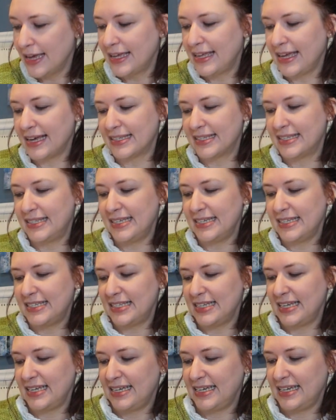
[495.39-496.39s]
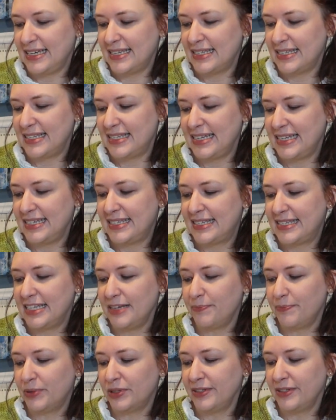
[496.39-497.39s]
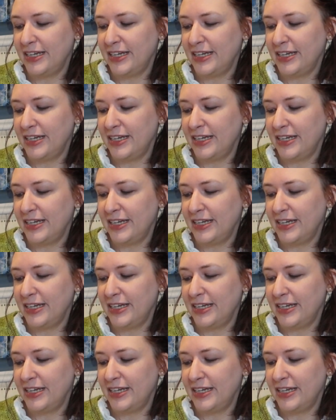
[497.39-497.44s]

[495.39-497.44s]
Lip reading: Yes, this is the Simple